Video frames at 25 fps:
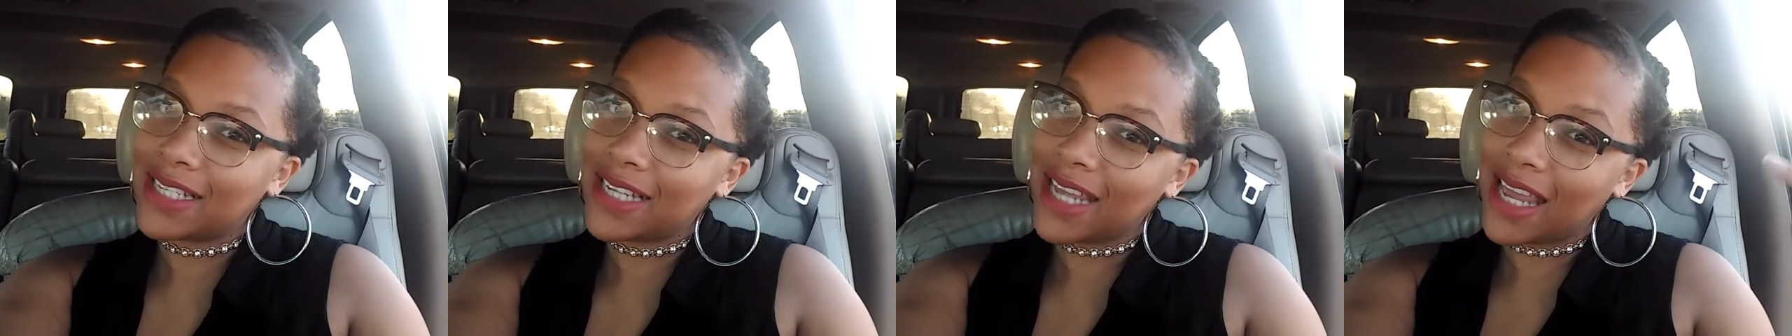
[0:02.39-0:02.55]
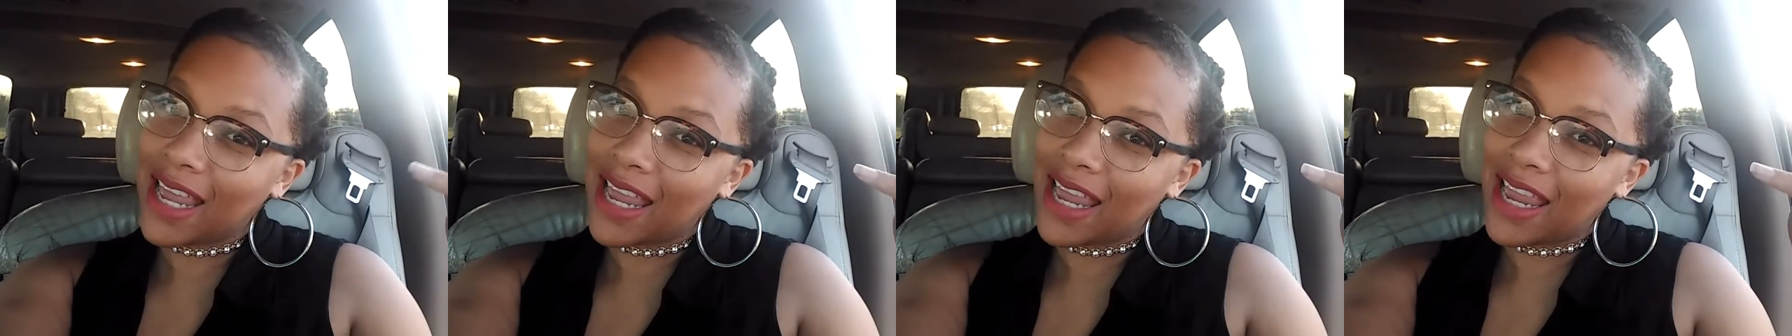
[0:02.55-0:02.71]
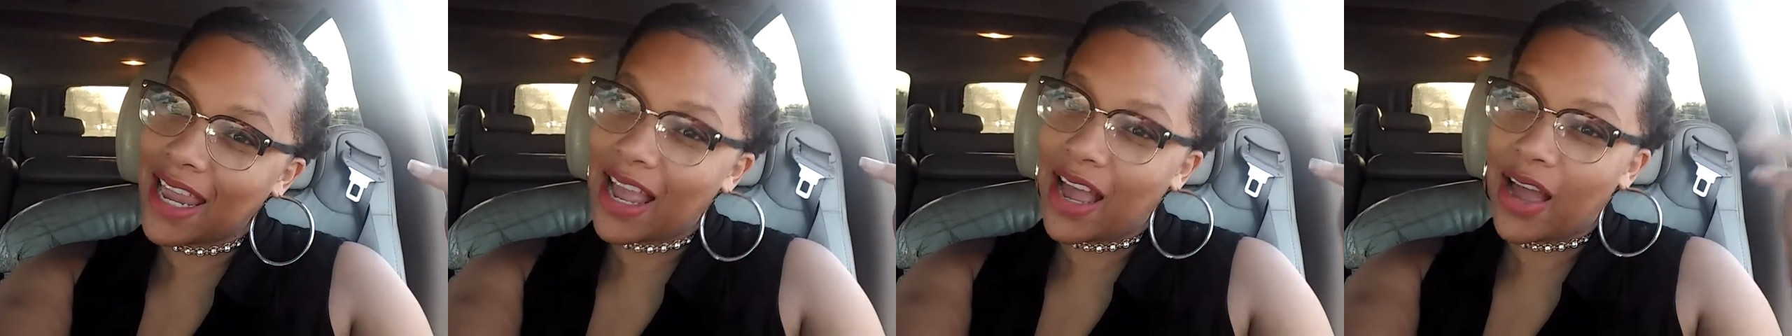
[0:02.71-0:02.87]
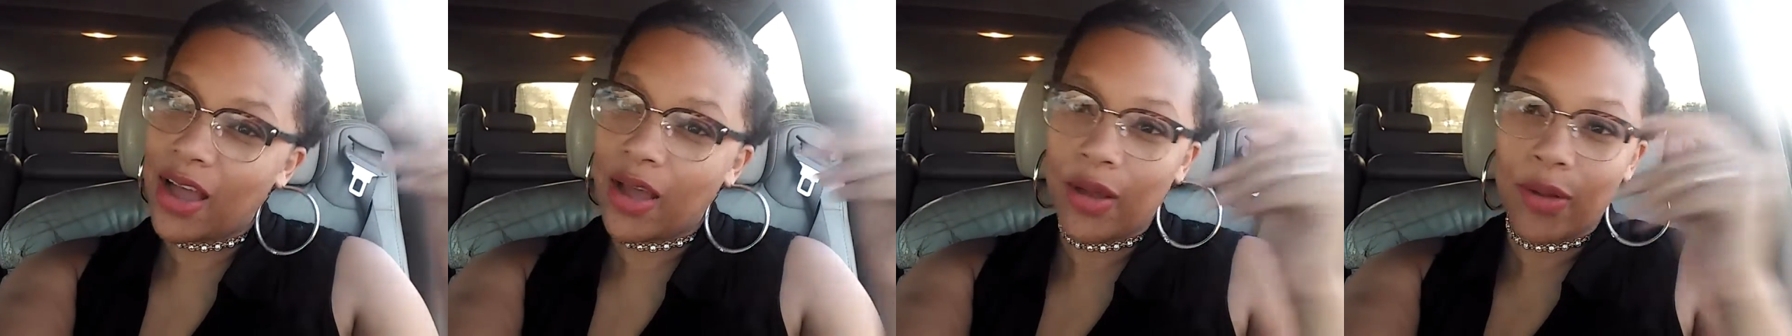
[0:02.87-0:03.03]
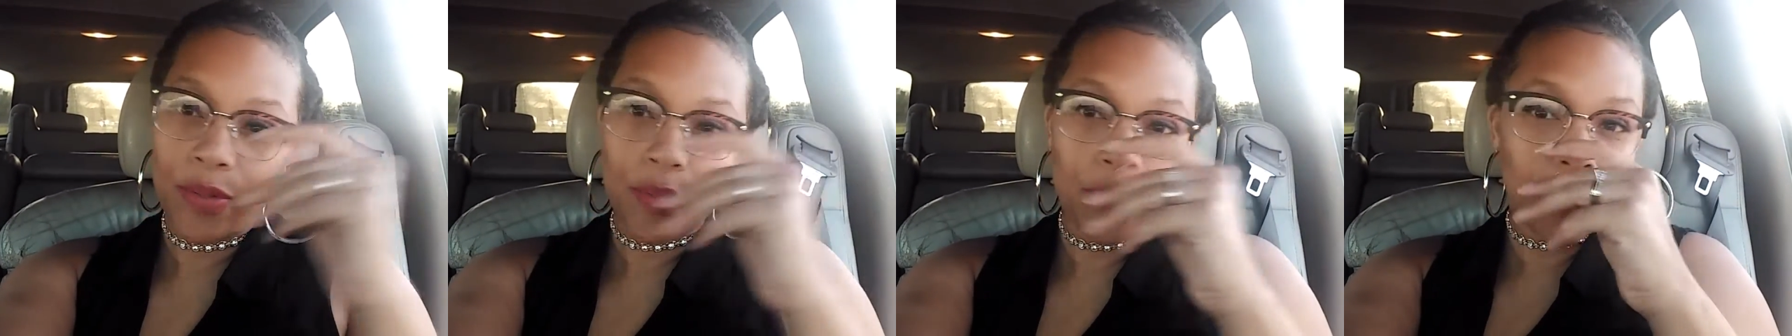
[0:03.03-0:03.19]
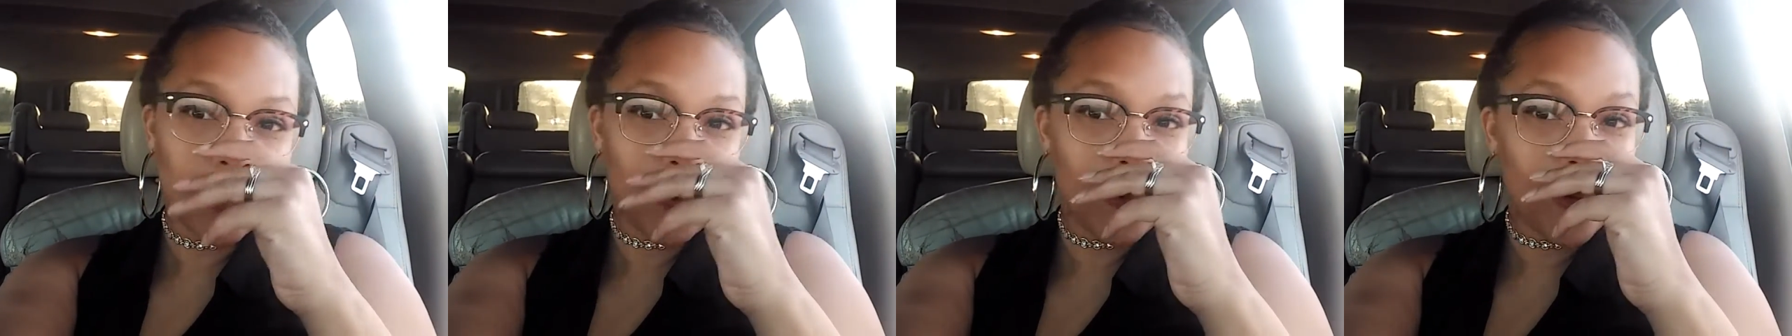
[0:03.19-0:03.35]
today? I
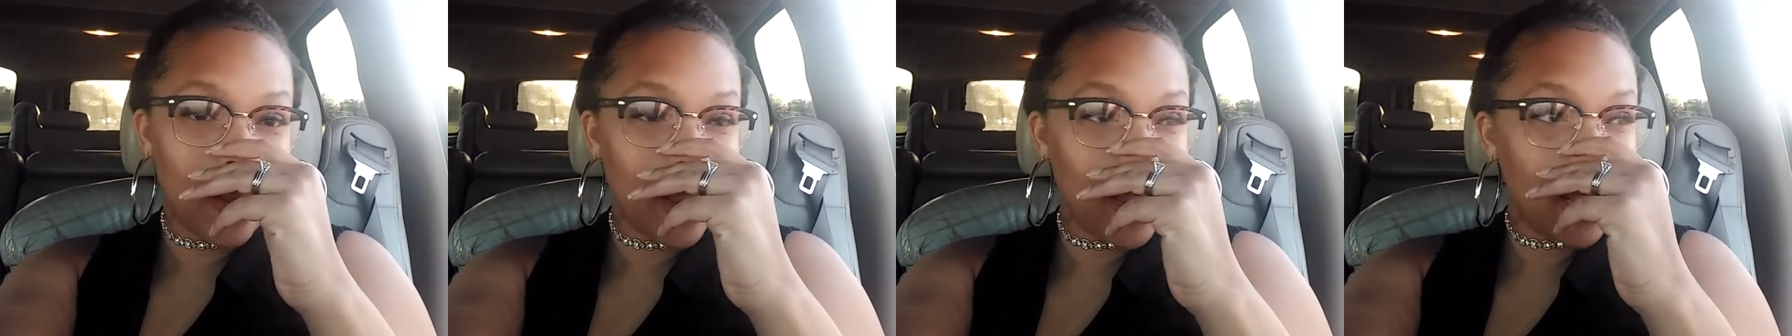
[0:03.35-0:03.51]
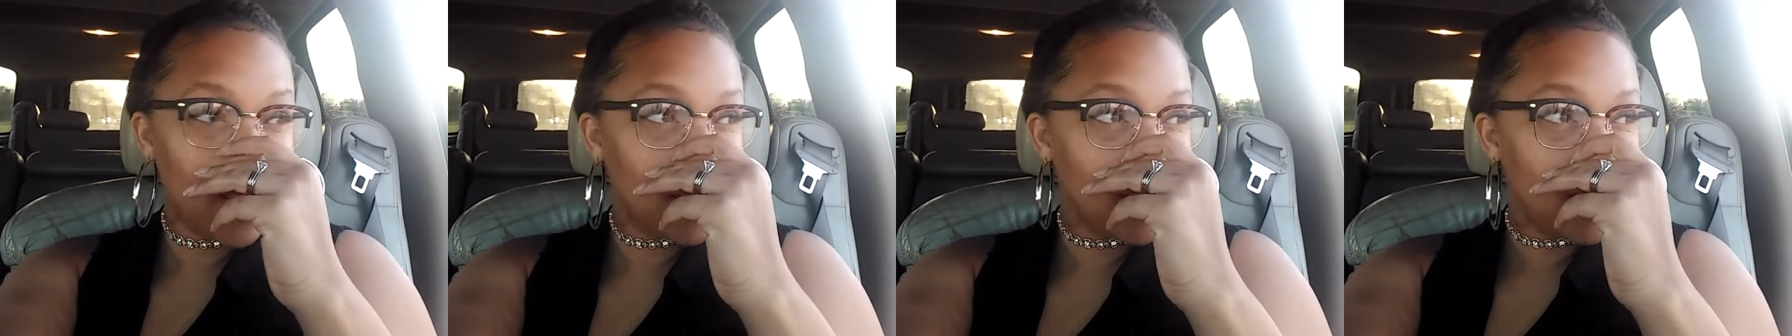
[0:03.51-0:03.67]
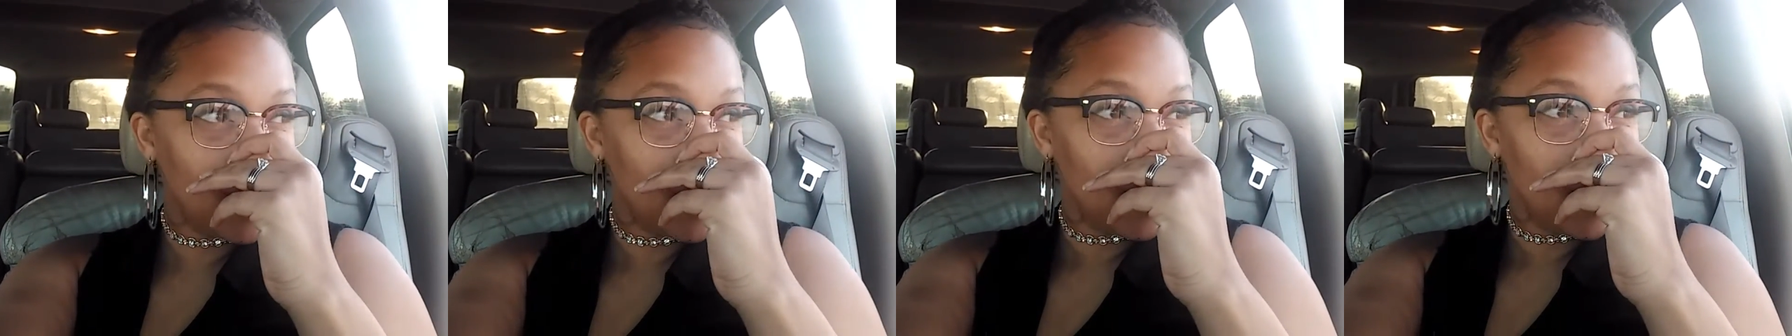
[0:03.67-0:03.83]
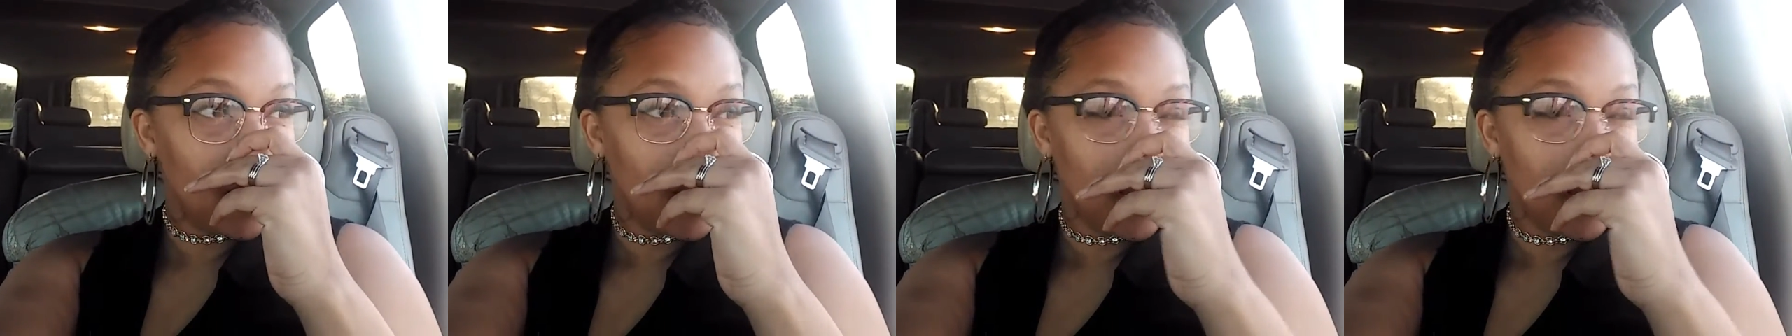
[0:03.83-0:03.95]
hope great.